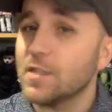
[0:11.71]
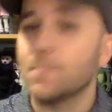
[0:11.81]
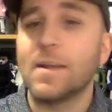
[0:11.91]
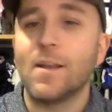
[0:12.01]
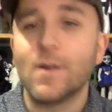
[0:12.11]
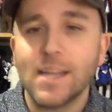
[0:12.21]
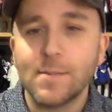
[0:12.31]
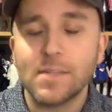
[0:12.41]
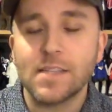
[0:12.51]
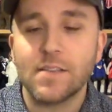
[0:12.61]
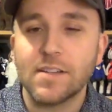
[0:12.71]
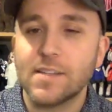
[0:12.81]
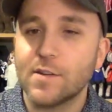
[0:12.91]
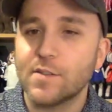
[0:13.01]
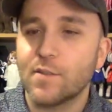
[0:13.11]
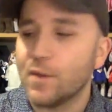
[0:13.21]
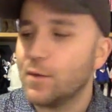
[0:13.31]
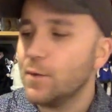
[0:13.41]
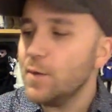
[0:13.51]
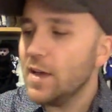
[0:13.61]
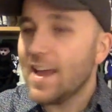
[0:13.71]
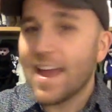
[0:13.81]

It's been a long time since I've done a series review,